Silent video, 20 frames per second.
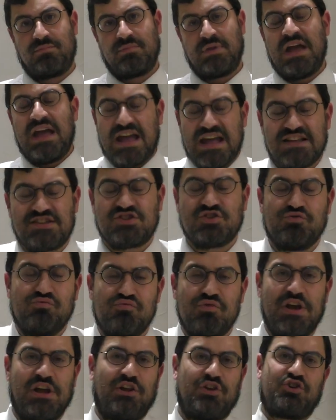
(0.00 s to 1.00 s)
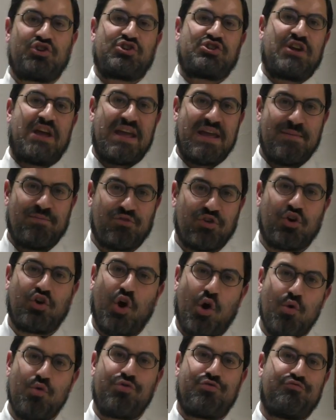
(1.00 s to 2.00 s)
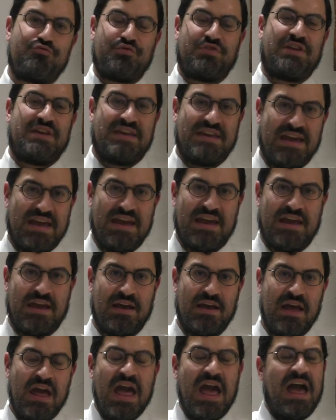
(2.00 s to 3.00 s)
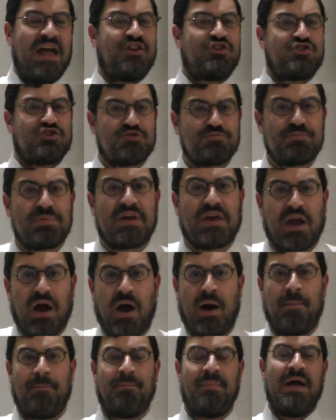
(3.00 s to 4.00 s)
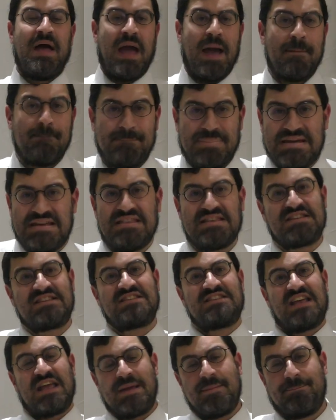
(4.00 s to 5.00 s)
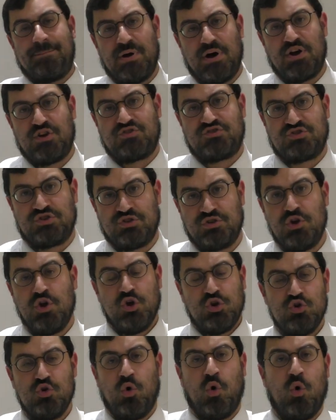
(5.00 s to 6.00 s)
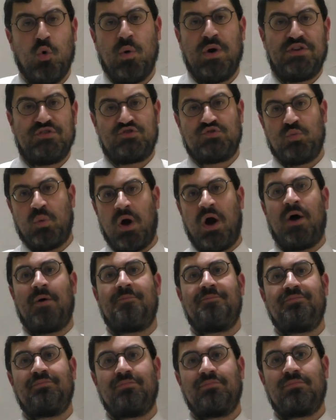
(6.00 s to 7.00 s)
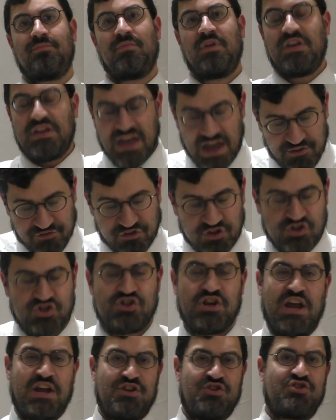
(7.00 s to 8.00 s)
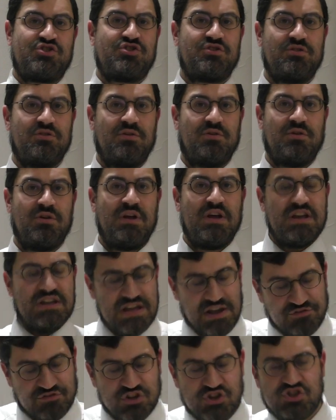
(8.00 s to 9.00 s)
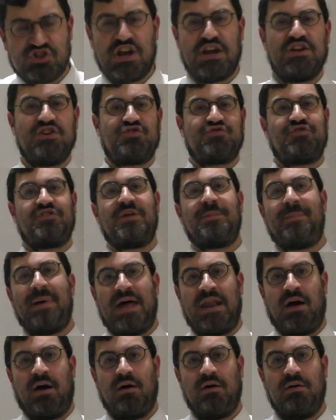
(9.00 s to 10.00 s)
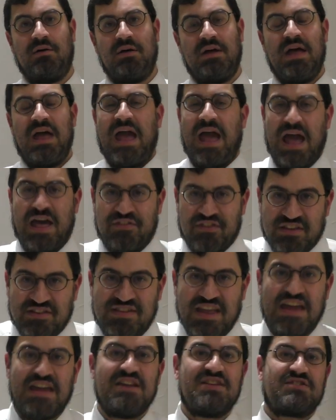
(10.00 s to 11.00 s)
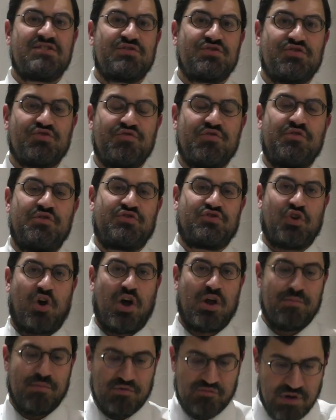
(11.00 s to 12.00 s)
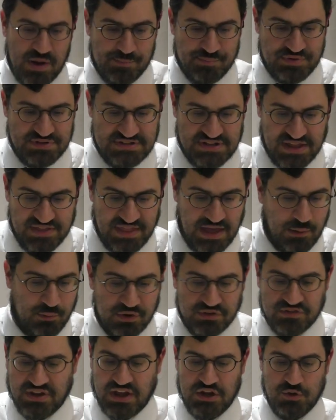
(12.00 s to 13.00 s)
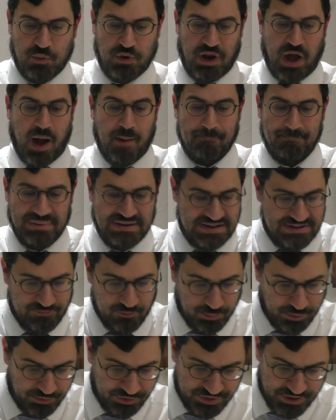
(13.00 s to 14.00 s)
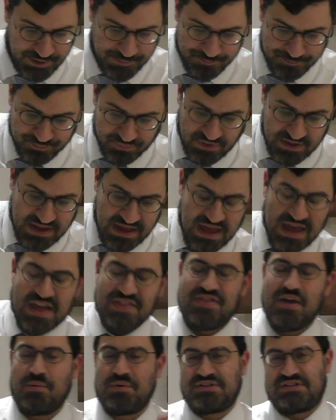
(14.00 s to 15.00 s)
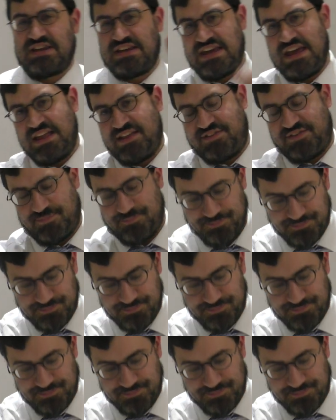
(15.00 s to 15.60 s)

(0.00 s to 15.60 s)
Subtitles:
It's a real shame to go through the year and just become and be the same person you always were. You have to change. You have to change for the better. And the days of Sefira Sa'imah represent that. I want to tell you one unbelievable thing. There was a Yid.